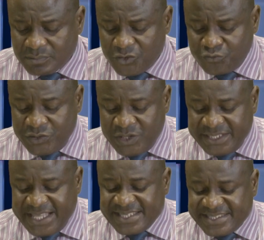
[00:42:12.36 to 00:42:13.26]
will
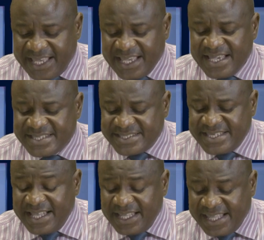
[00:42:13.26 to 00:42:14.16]
they say,
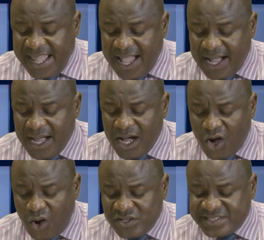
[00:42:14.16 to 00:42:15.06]
see here
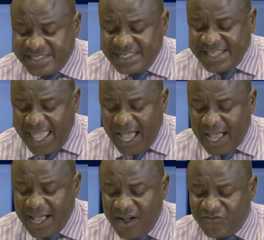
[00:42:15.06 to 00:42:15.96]
or see there,
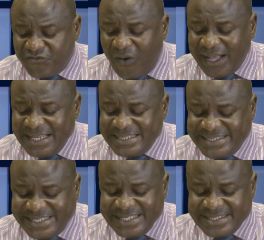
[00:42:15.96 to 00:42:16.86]
for
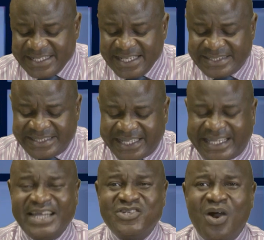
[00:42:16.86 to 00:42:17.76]
indeed the
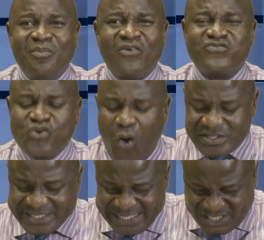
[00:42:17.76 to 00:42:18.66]
kingdom of
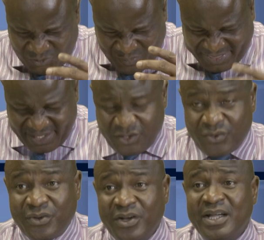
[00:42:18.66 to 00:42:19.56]
God is within
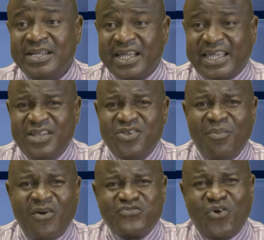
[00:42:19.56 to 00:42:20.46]
you. The
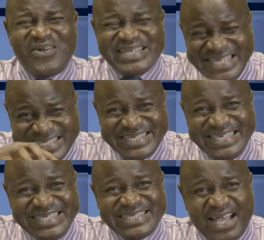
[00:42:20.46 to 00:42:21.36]
kingdom of God is
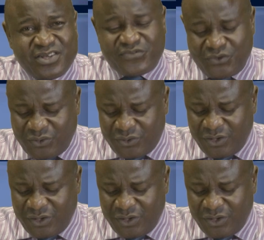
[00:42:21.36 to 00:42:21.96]
inside of you.